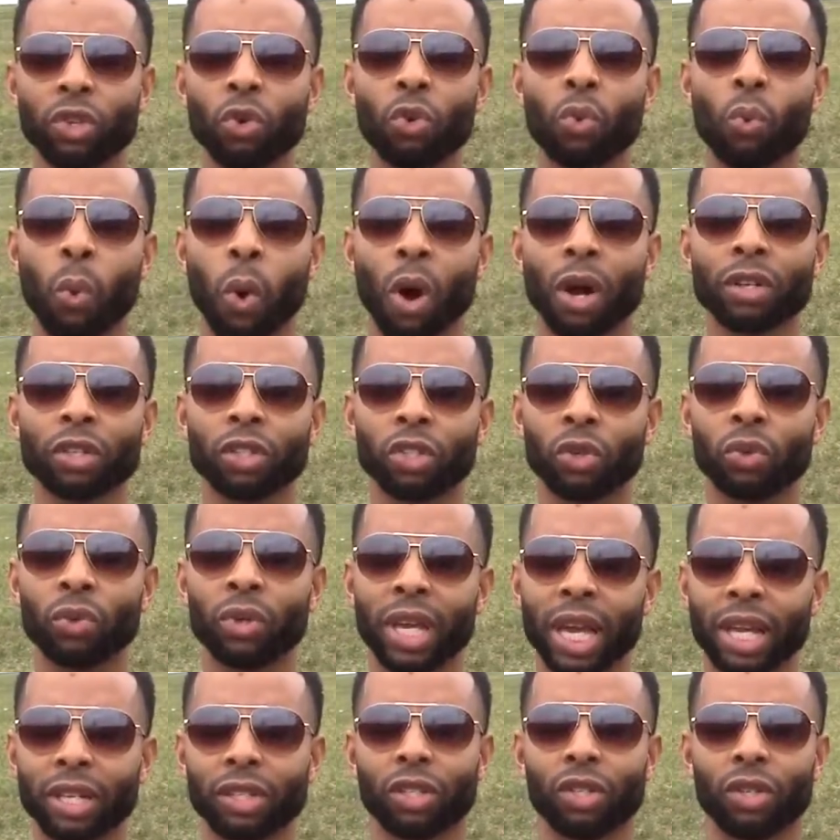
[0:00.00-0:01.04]
you want to
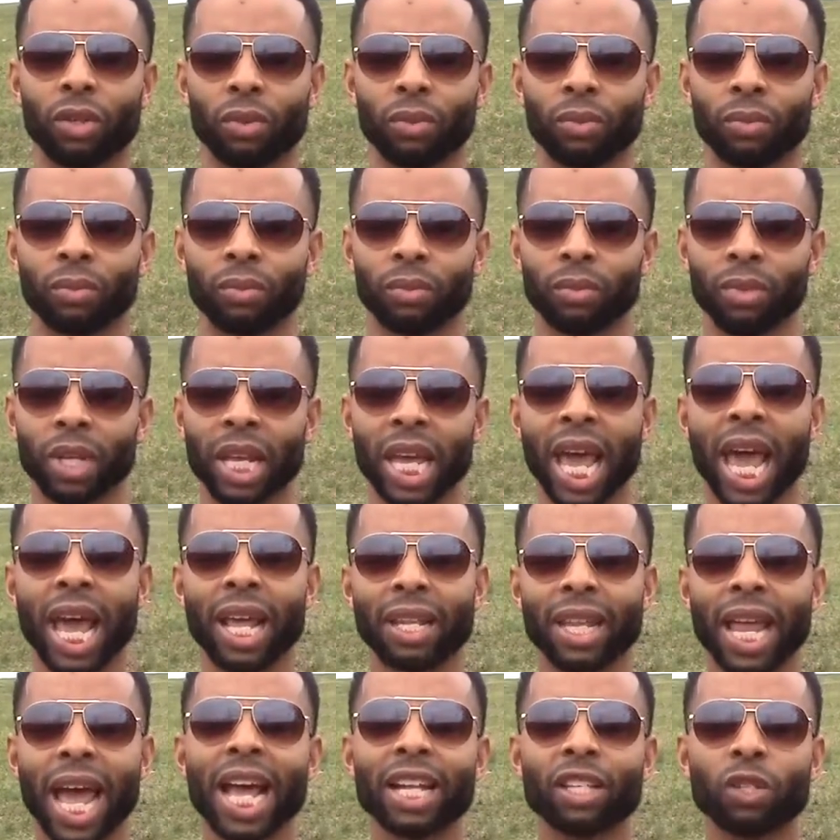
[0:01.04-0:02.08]
get to?
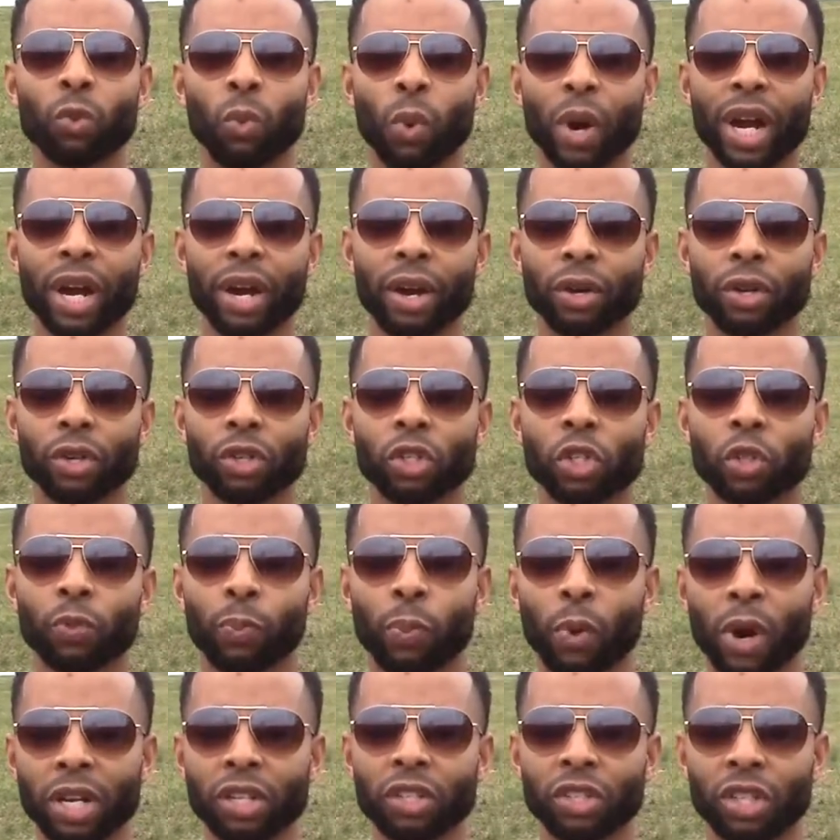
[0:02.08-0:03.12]
And that's where
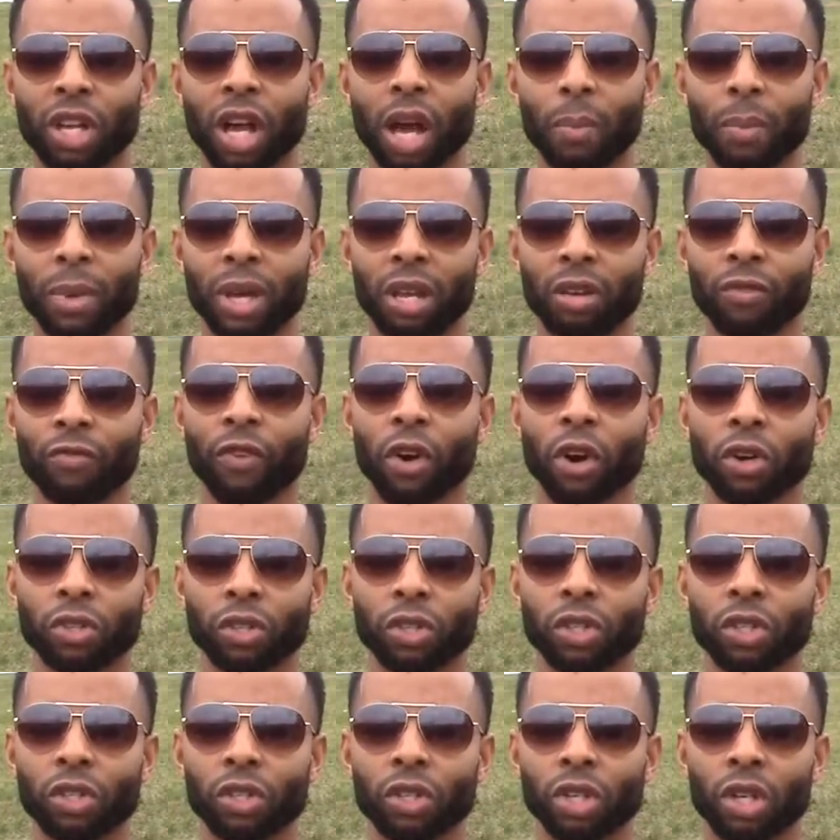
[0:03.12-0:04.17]
sprints come in
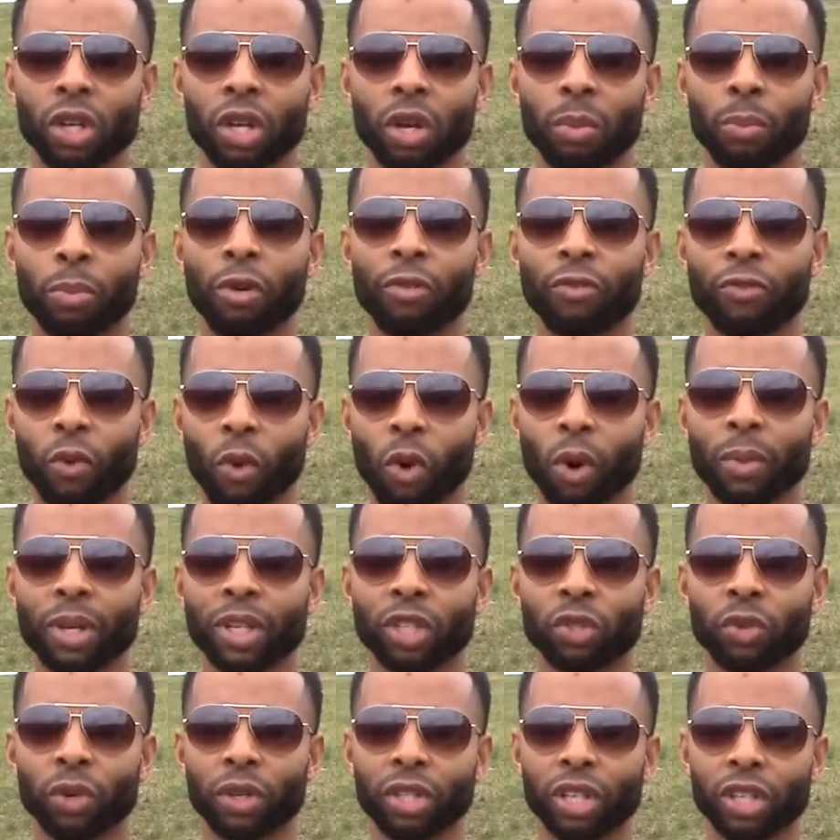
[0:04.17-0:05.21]
versus
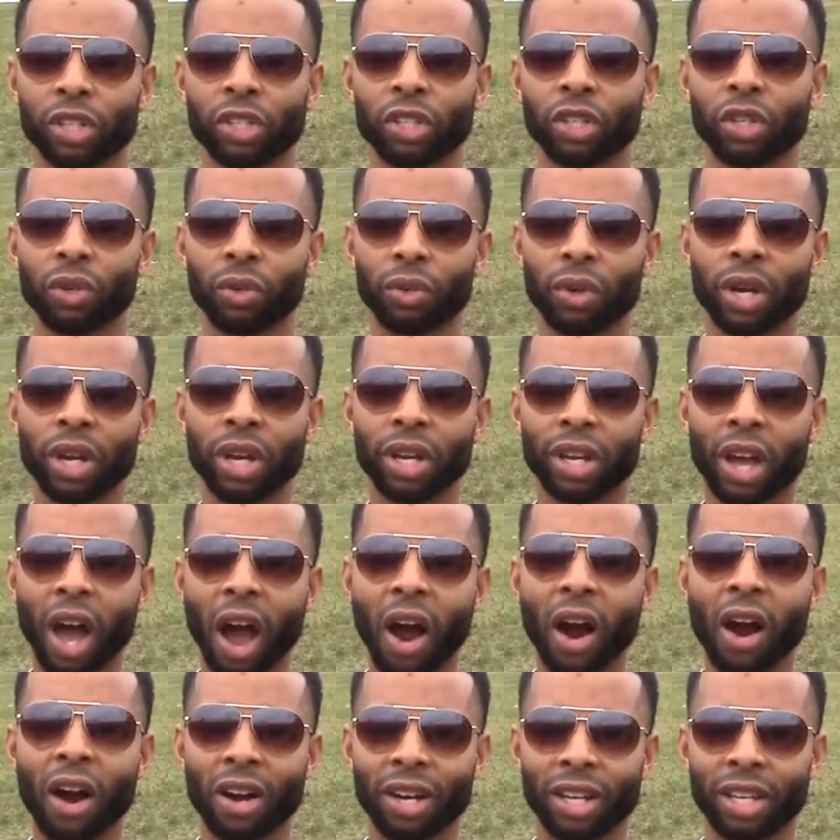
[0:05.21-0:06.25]
performing traditional
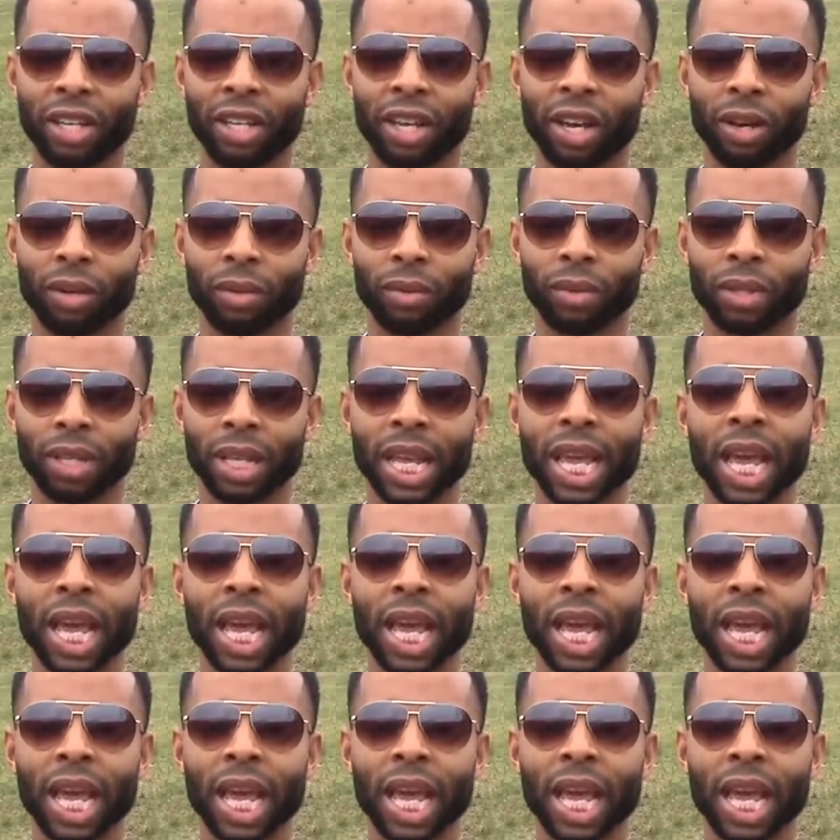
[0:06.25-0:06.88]
cardio.